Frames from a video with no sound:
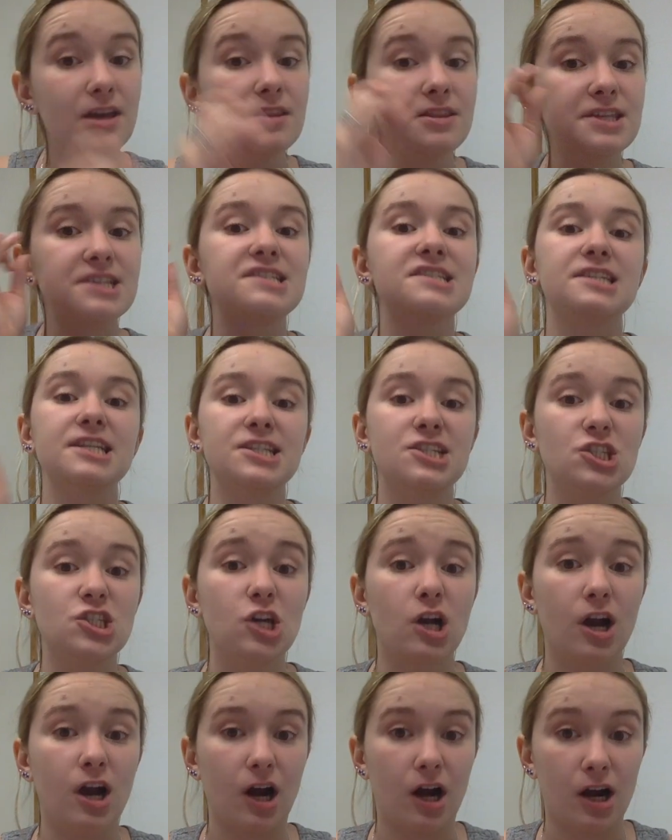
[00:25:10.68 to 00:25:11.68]
the
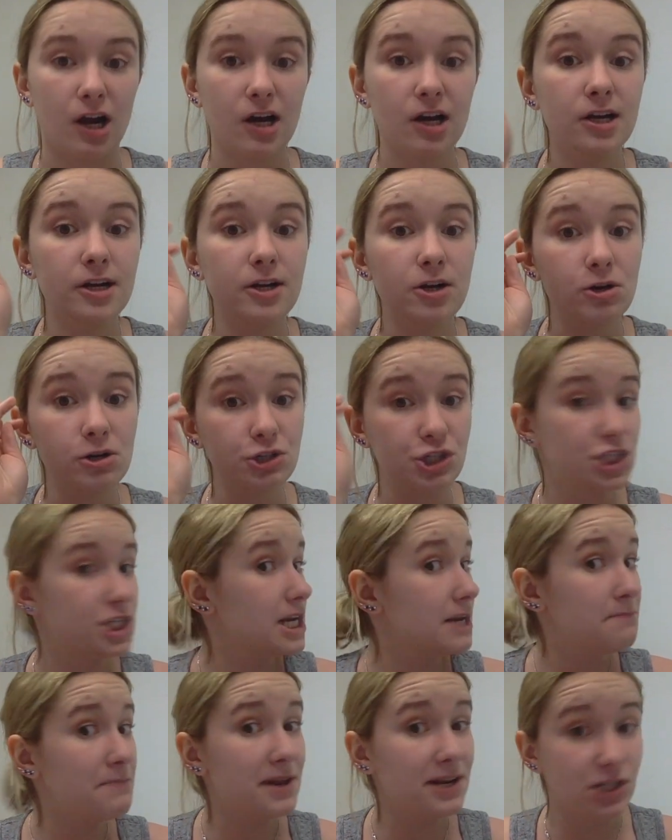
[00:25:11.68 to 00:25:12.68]
sister who
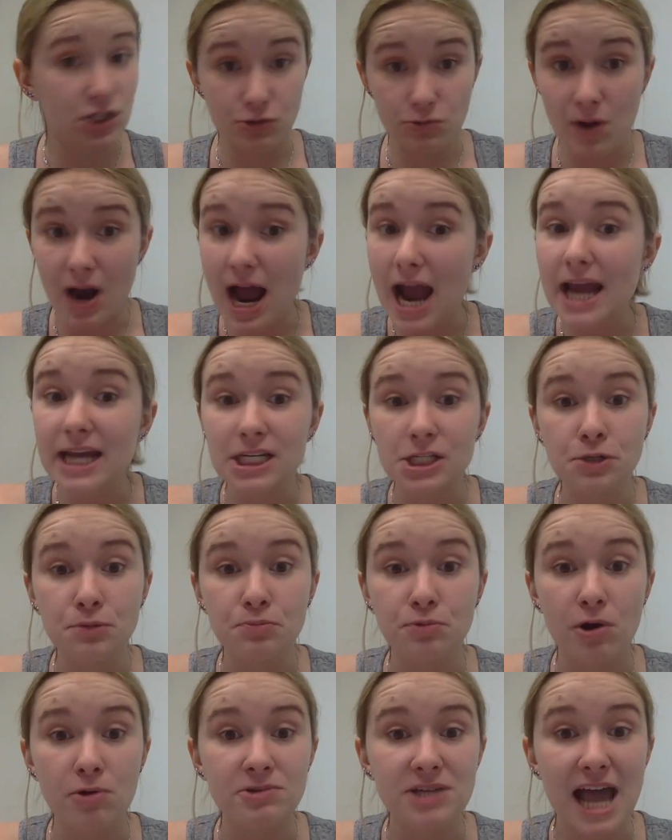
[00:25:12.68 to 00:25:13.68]
she'd been trying to
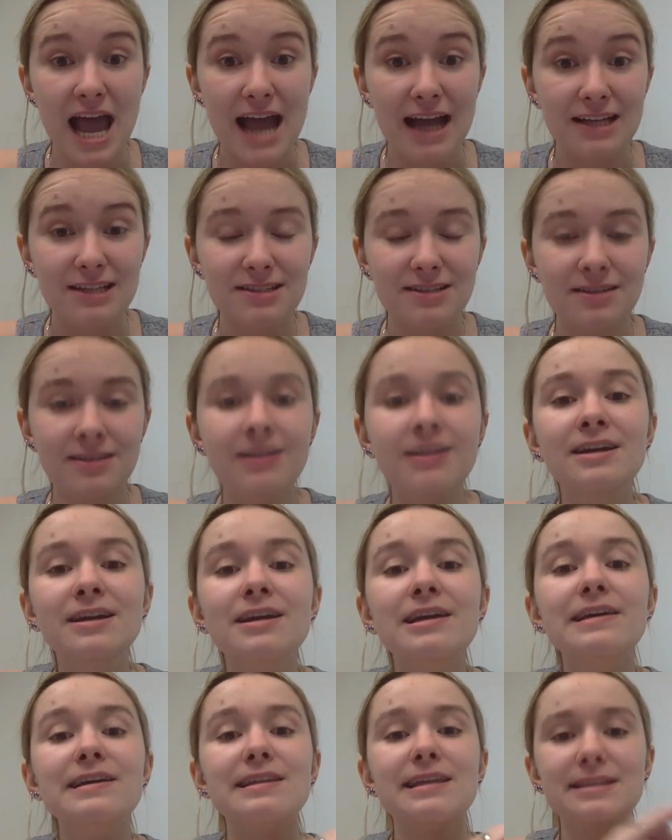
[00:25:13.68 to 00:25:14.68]
protect
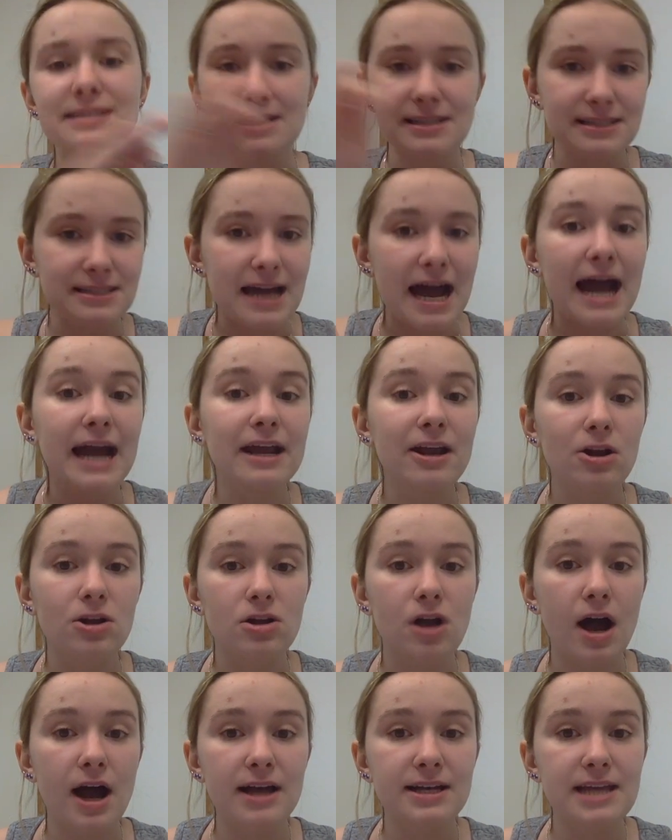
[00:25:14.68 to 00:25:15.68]
this entire
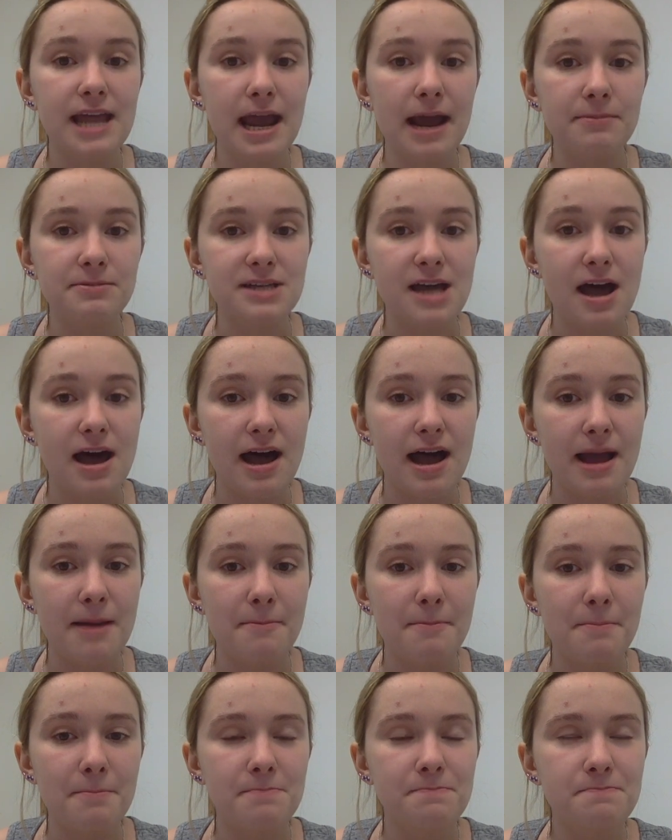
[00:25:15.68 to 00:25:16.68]

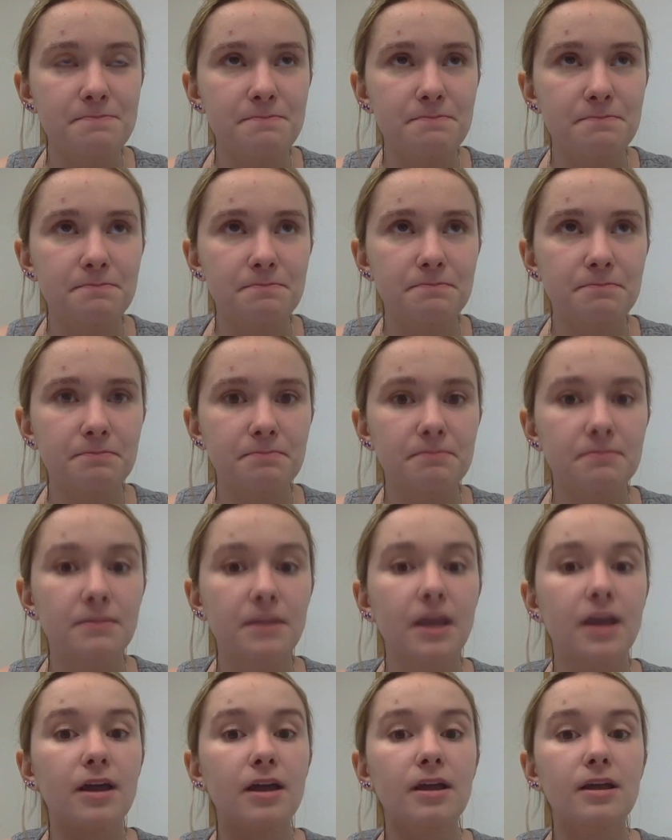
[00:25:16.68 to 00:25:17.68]
goddamn time
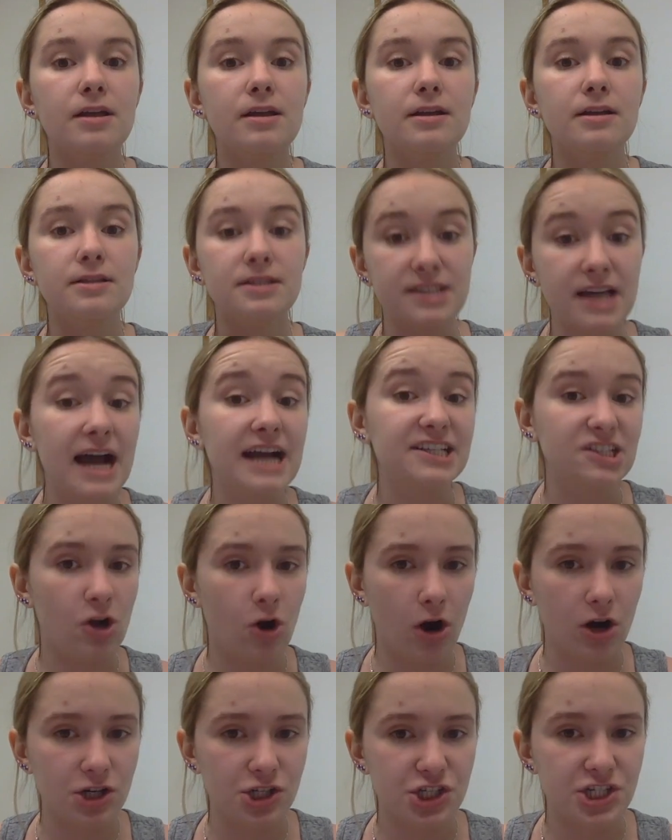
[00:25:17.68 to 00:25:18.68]
dies a
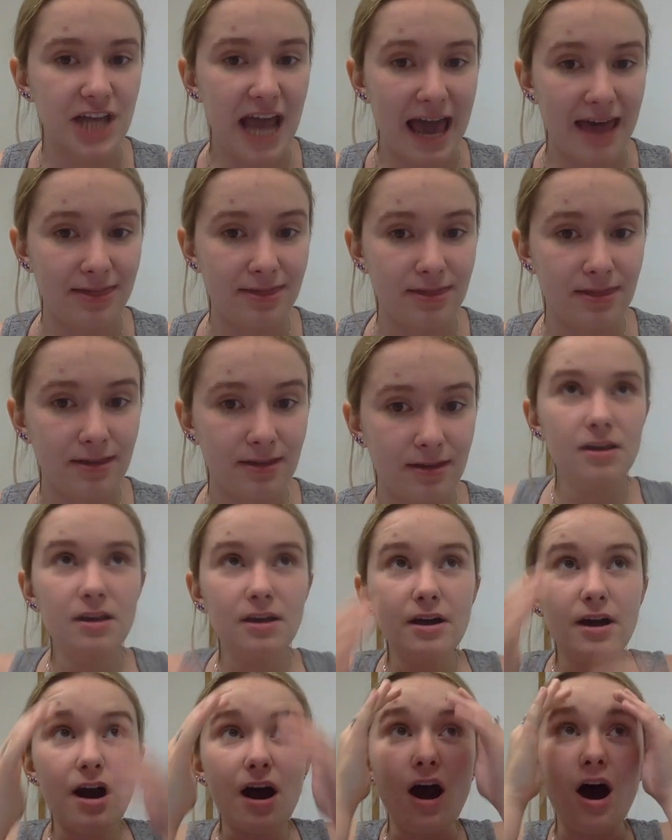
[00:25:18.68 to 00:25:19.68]
harsh death.
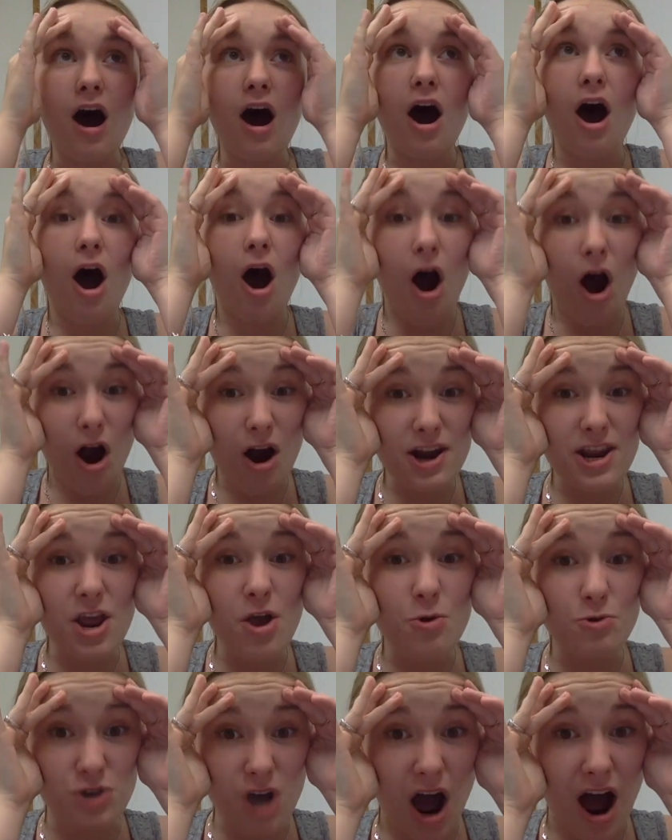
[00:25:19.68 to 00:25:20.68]
Are
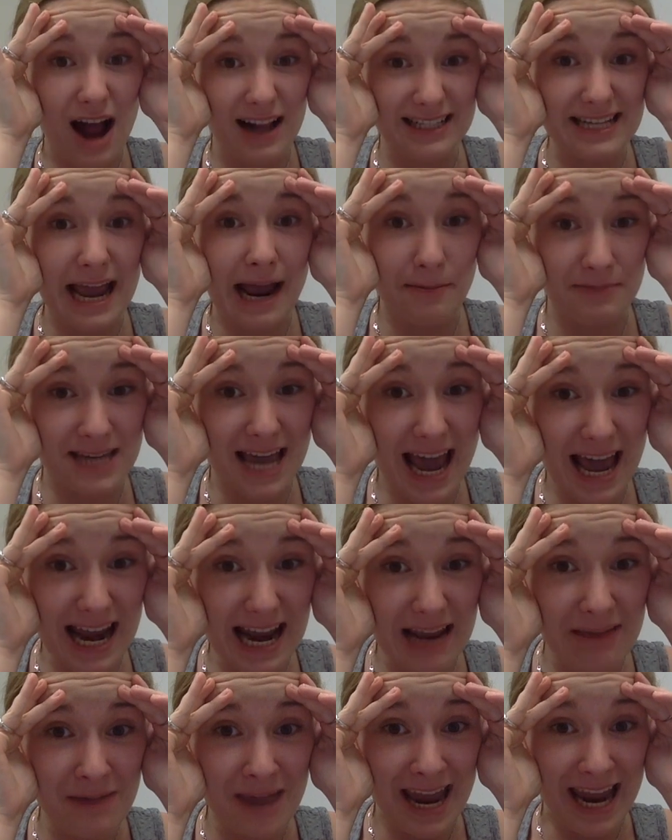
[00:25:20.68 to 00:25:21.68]
you goddamn
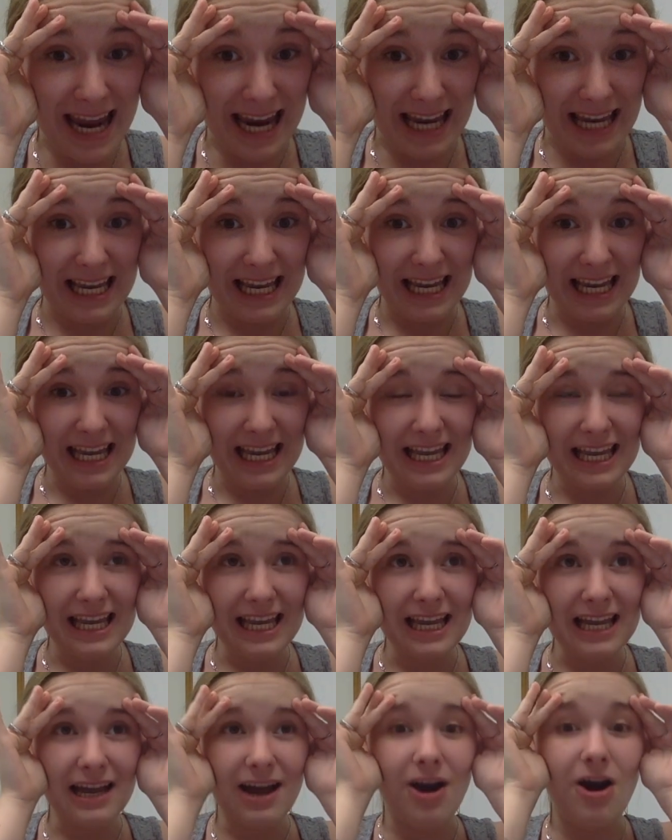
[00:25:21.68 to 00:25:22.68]
kidding me?
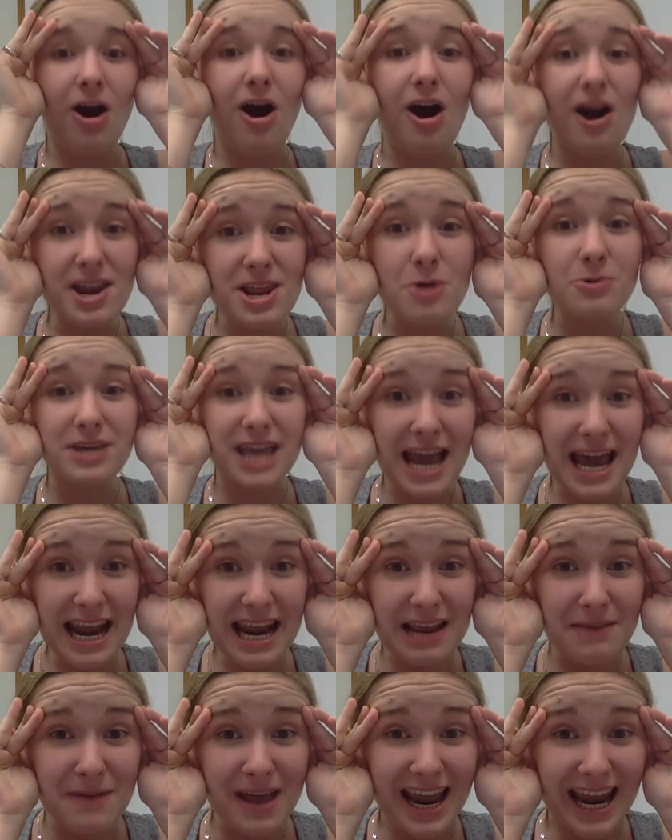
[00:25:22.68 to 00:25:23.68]
Are you
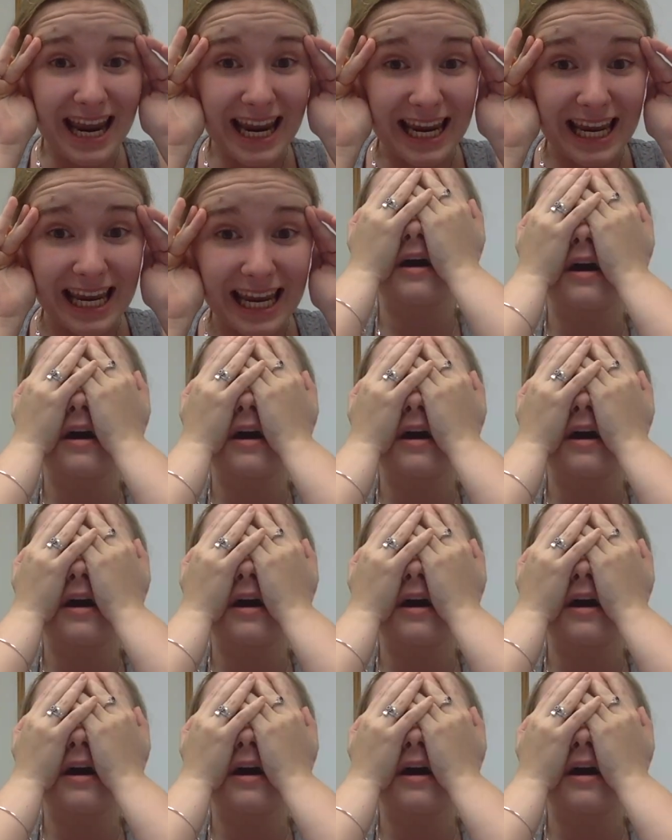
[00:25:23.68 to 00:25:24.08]
kidding me?